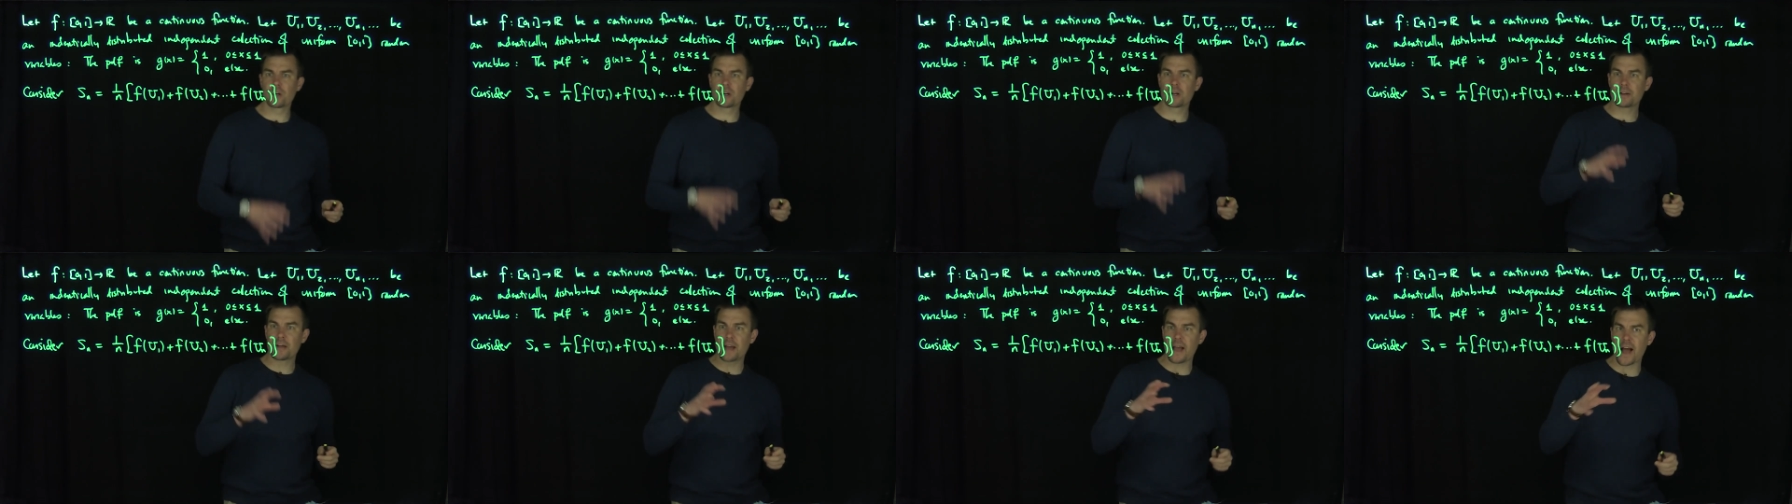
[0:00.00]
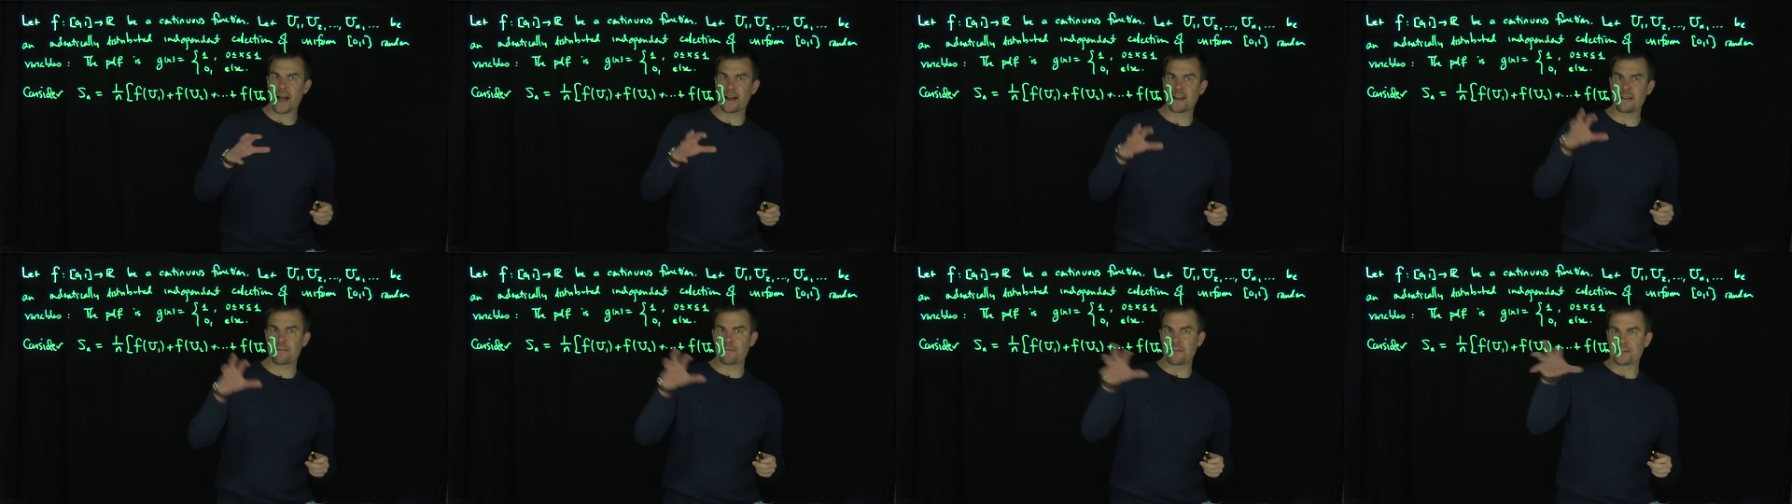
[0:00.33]
let me look at
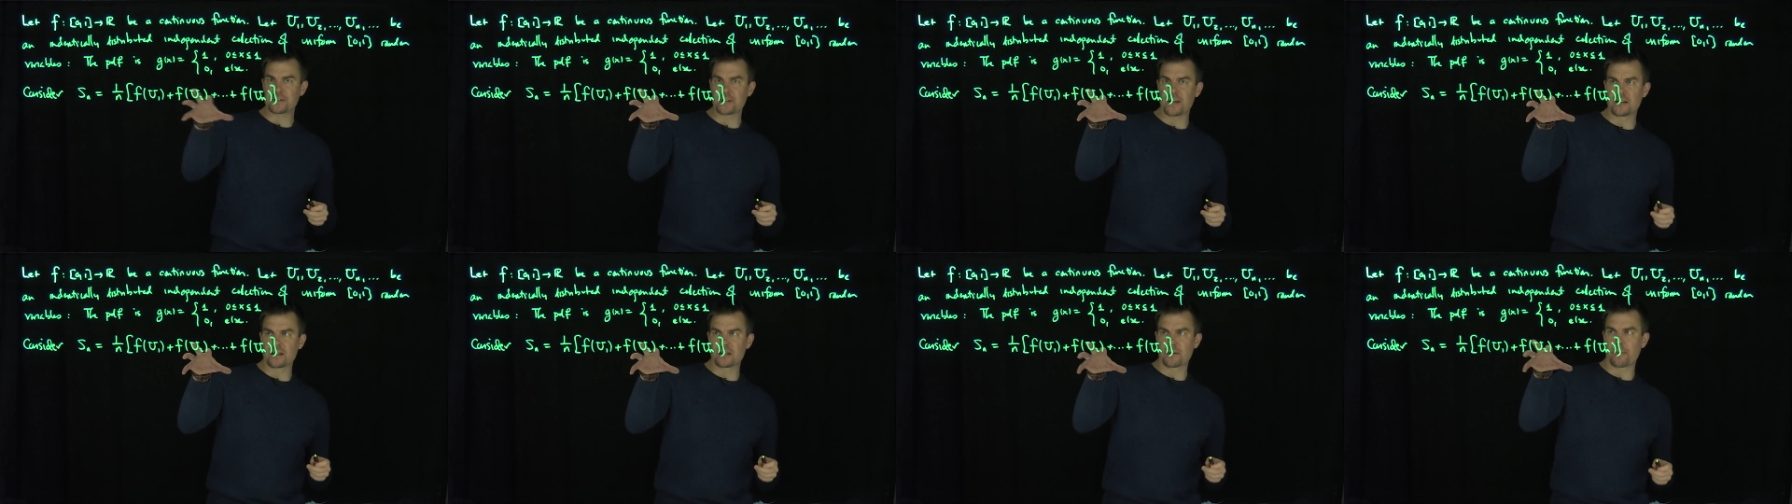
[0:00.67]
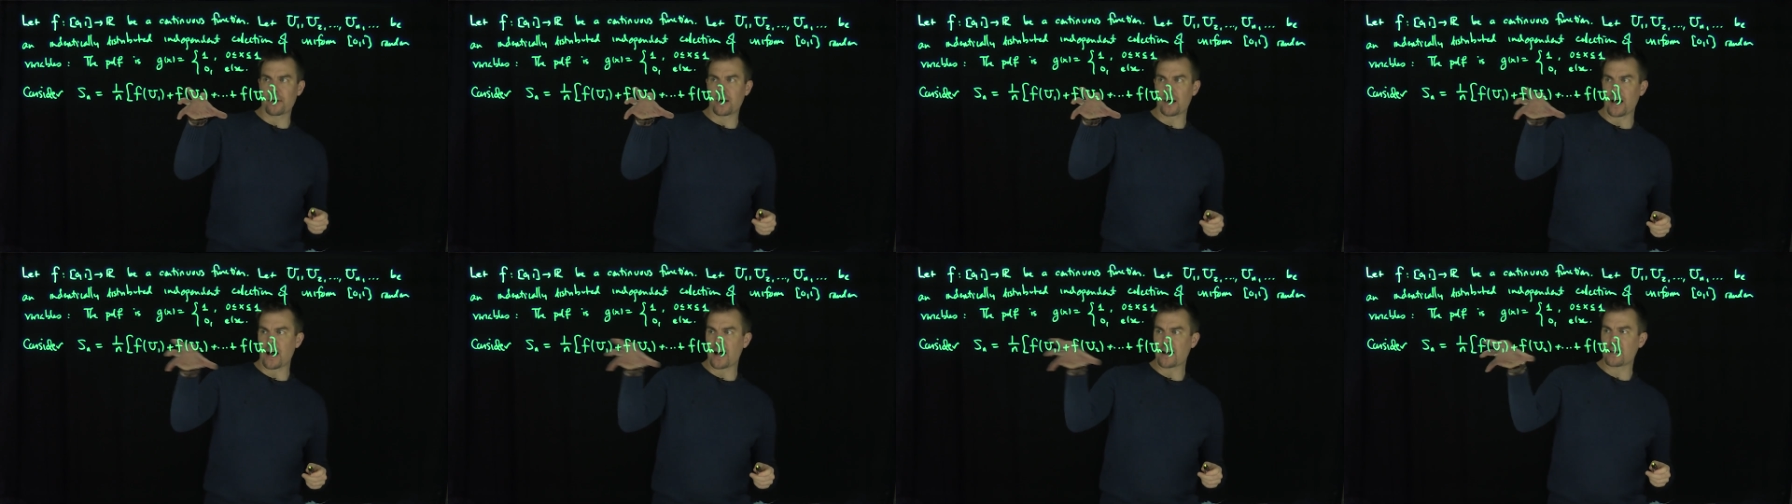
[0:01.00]
any of these
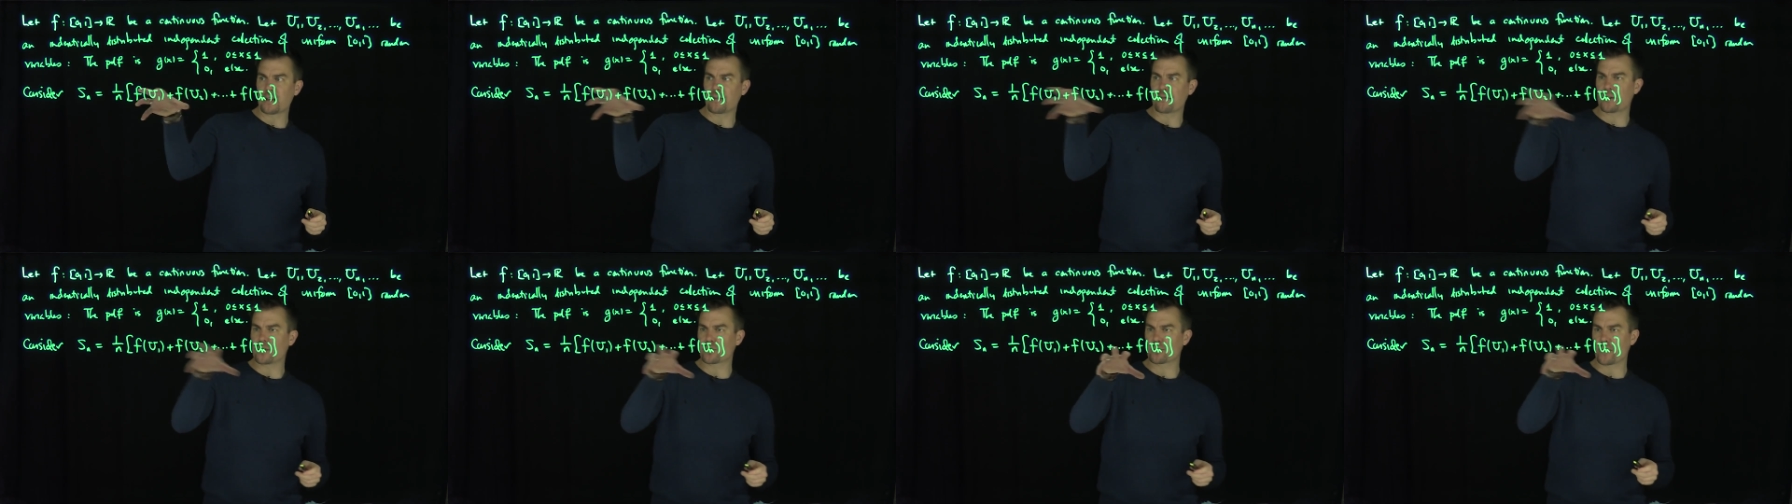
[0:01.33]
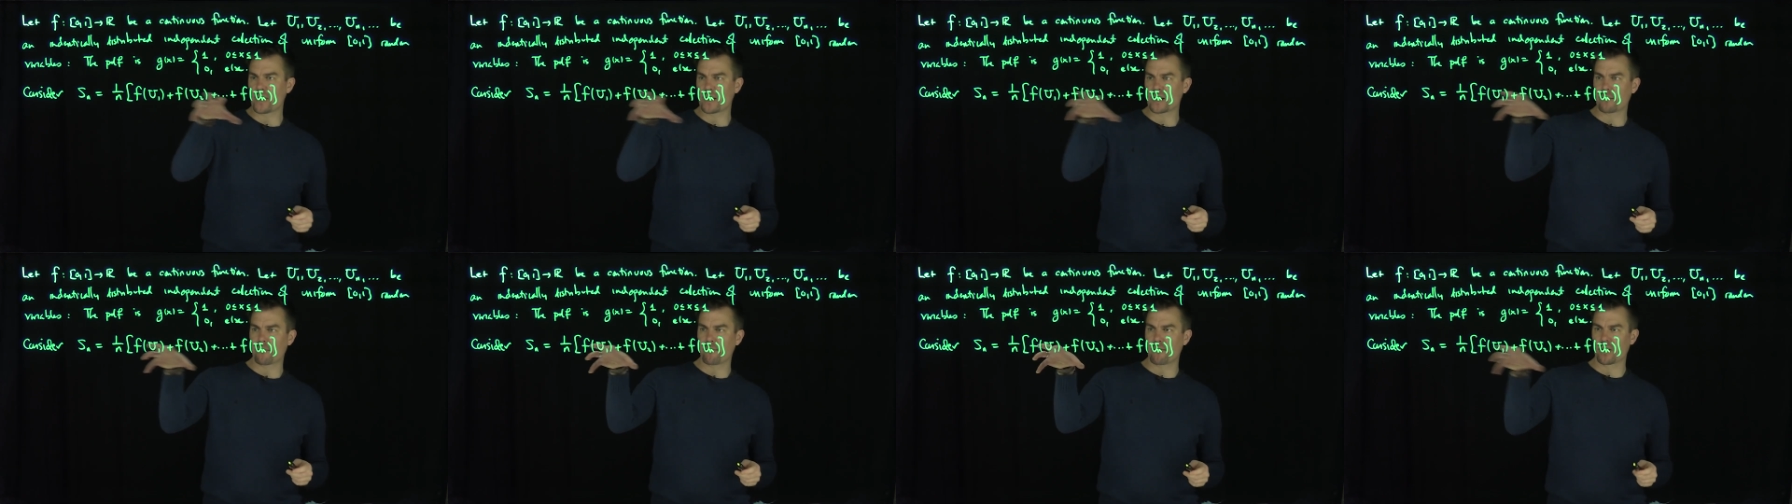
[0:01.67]

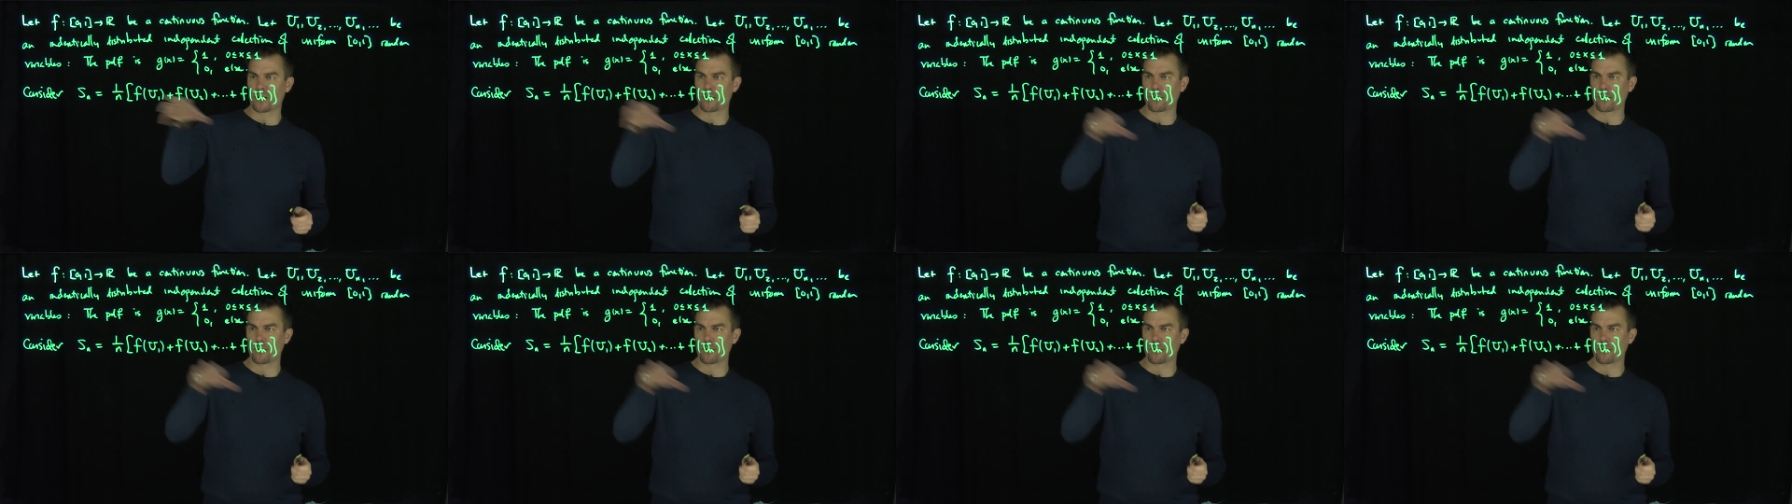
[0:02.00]
random